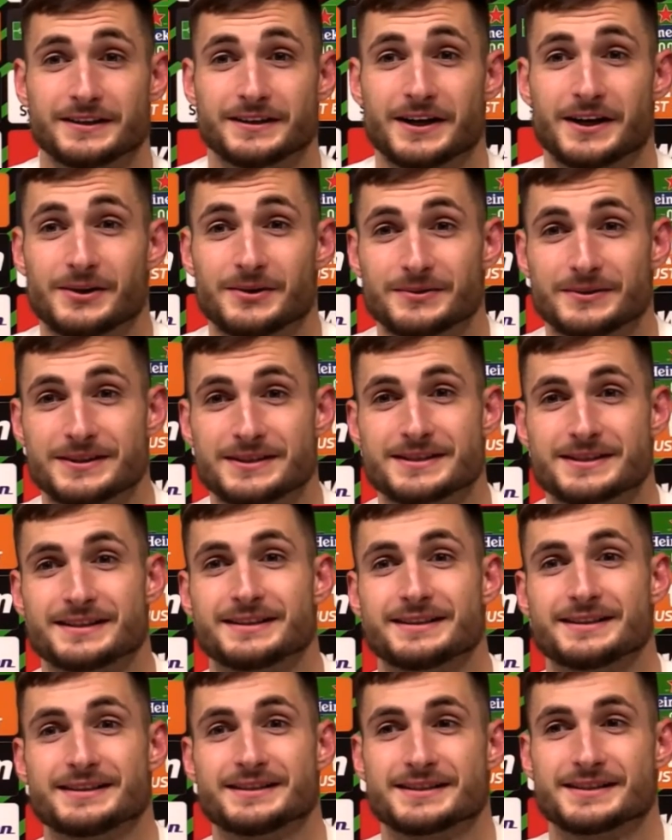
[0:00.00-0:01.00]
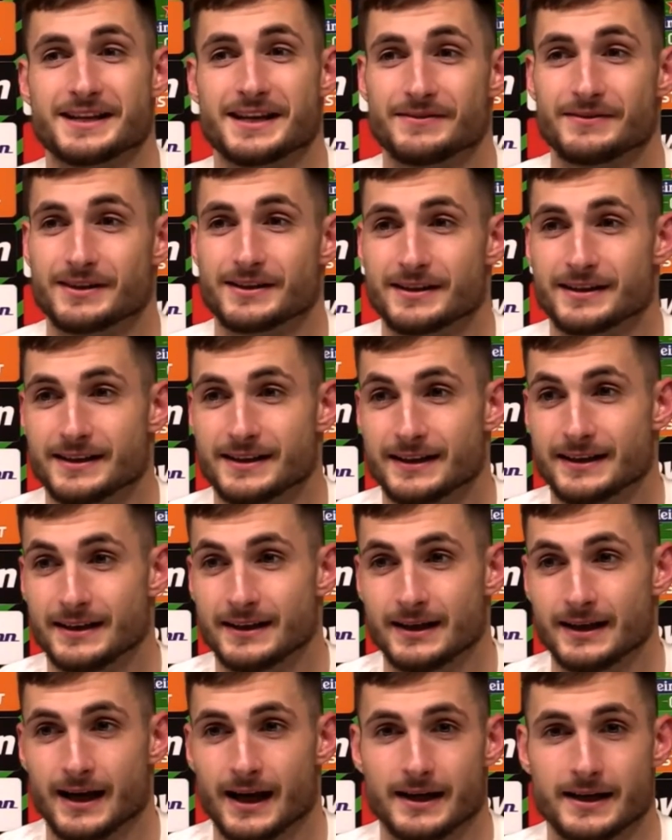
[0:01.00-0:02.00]
down, it's uh, it's never an,
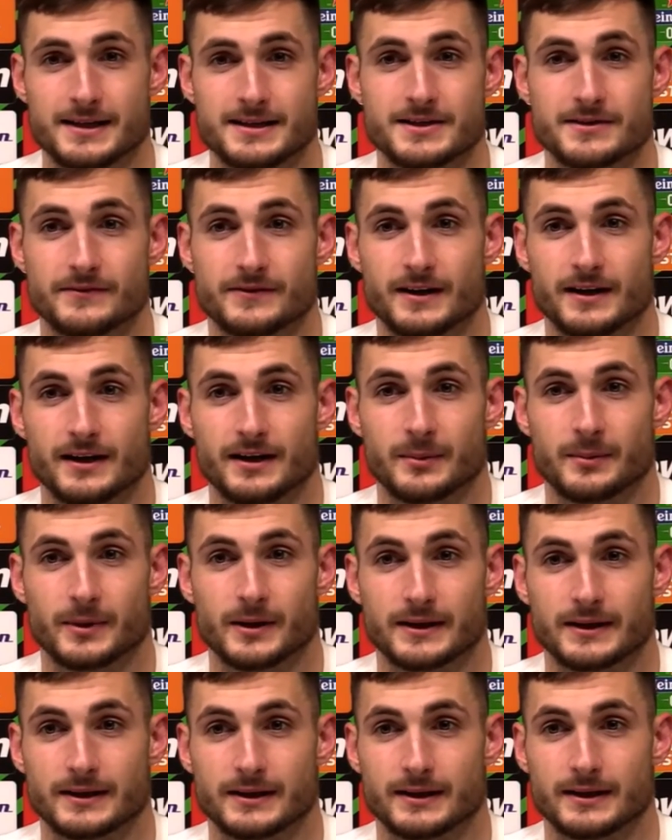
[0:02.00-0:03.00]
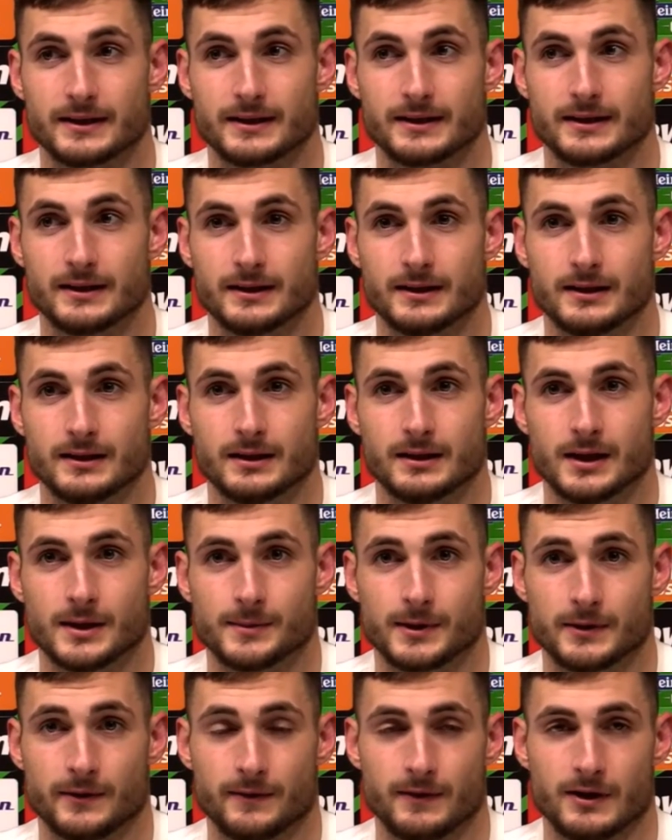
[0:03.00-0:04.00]
an easy feeling. But uh,
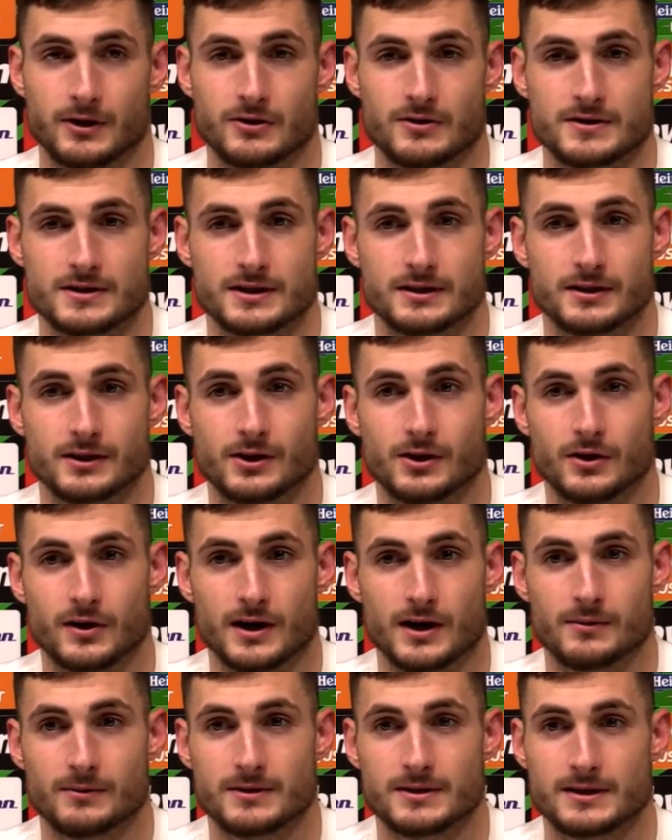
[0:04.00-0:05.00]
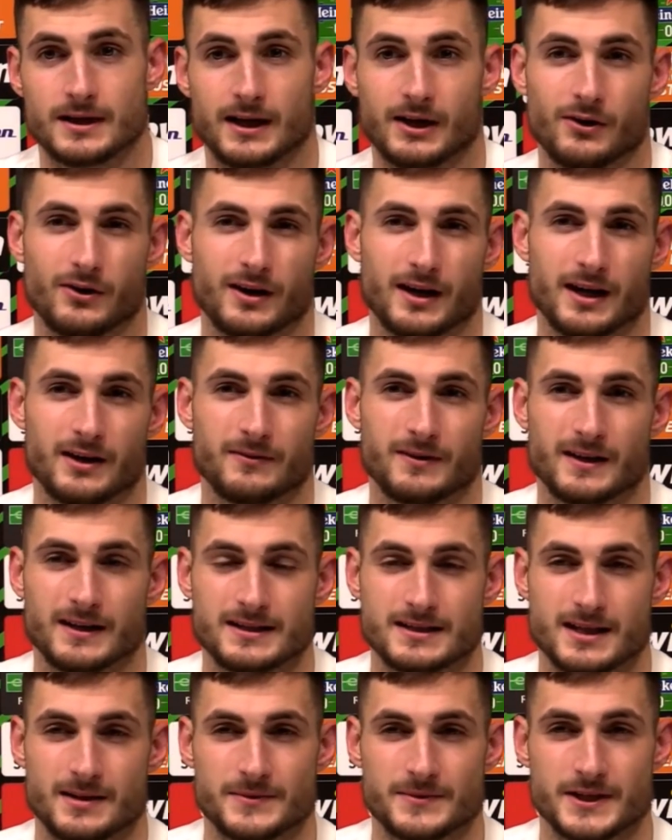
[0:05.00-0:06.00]
but when I concede the goal, I was like, okay, we had
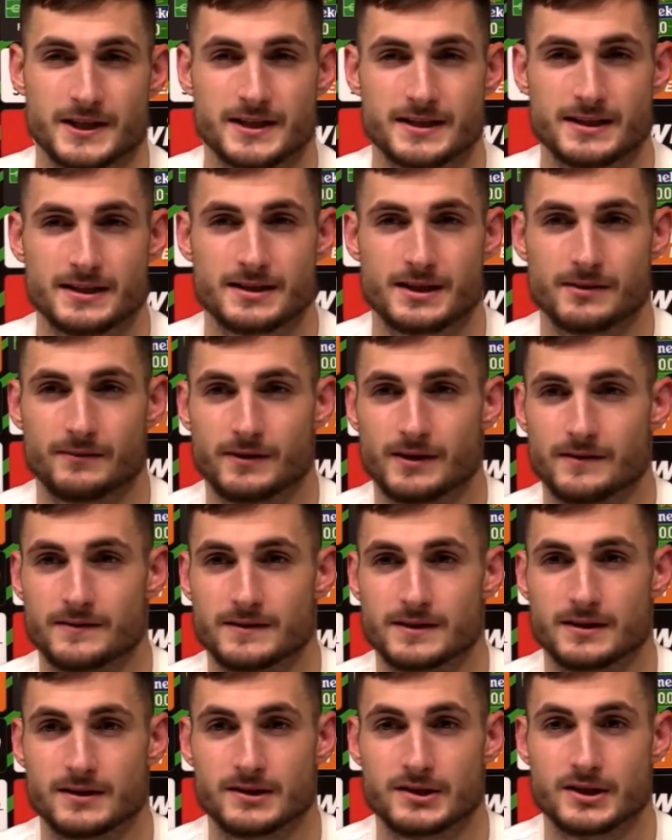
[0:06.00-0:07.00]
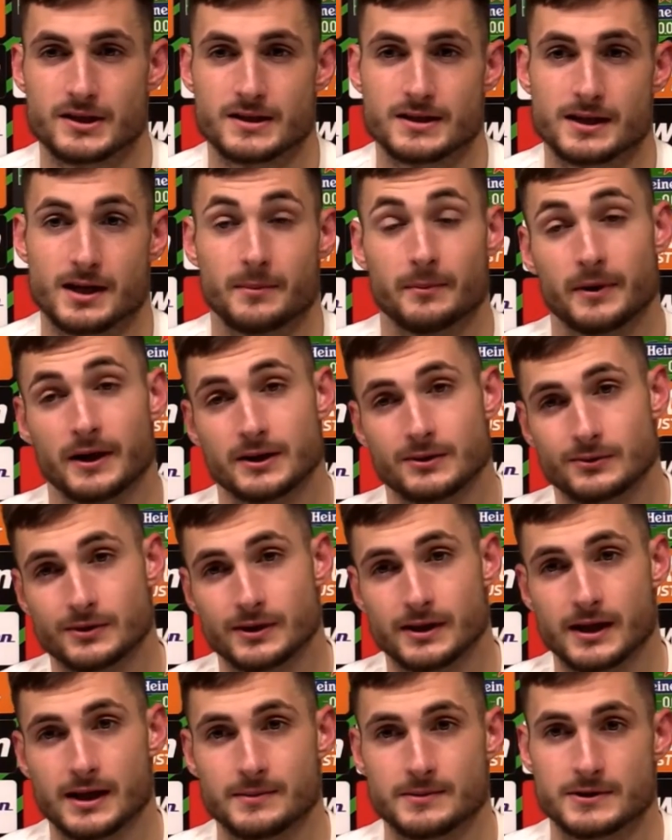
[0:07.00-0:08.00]
some chances and we have still chance come back to the
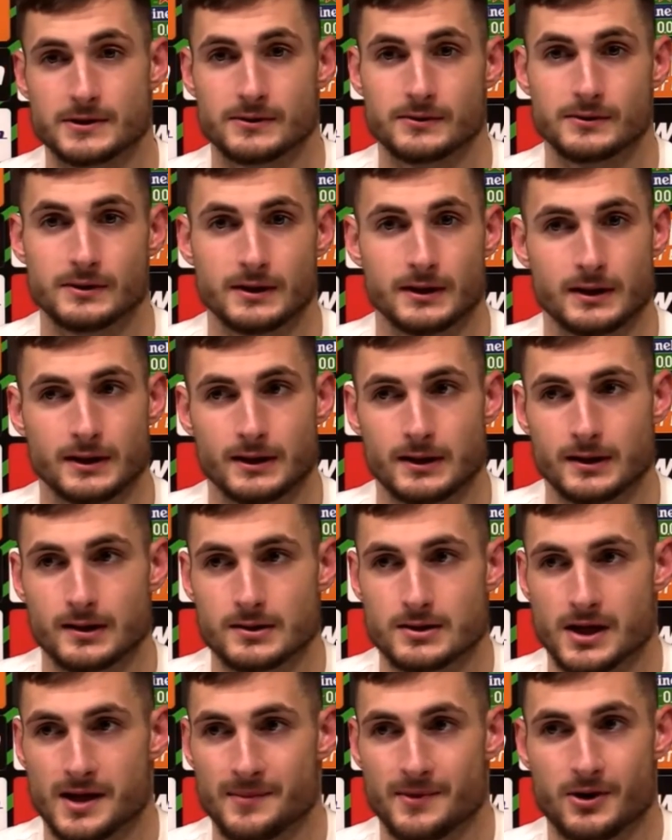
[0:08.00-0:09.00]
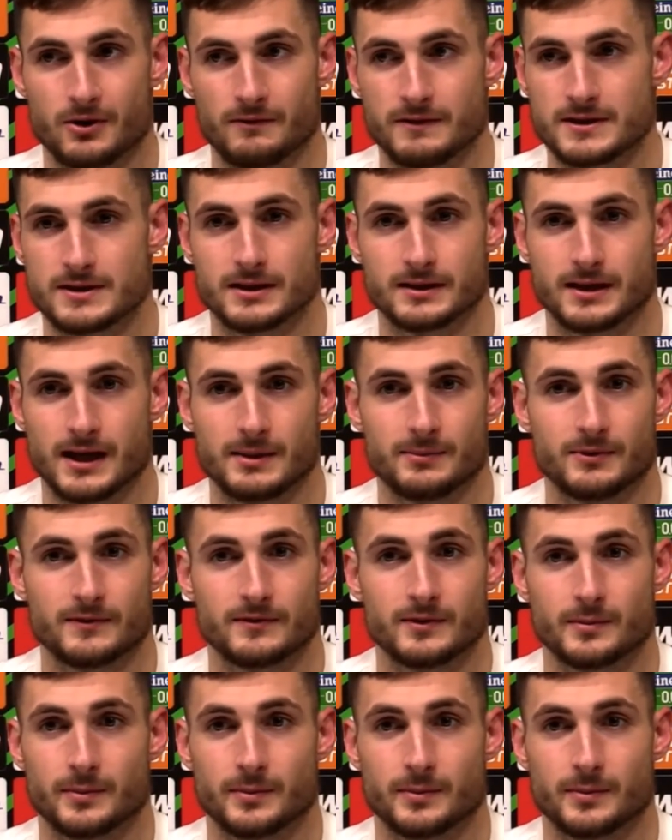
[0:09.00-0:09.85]
game. So so I'm always the type of the